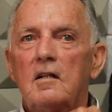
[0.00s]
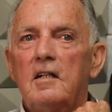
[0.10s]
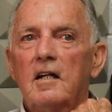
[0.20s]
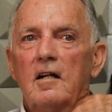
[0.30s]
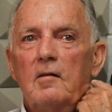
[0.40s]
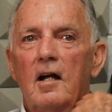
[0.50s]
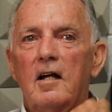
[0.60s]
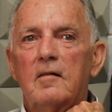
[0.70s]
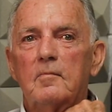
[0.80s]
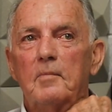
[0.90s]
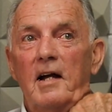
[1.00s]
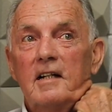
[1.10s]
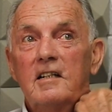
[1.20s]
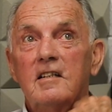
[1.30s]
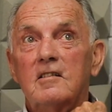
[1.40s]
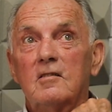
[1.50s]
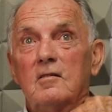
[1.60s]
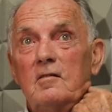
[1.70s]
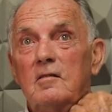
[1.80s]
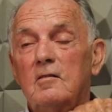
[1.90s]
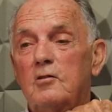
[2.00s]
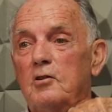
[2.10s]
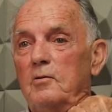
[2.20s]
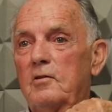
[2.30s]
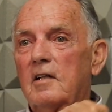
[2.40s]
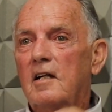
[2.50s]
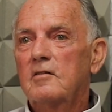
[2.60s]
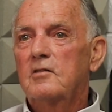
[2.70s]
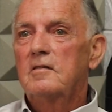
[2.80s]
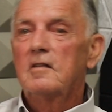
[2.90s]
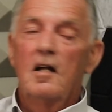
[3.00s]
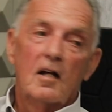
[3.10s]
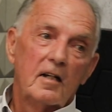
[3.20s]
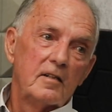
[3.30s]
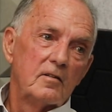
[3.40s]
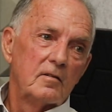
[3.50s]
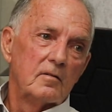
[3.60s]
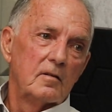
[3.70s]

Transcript: Yeah, back in 2009,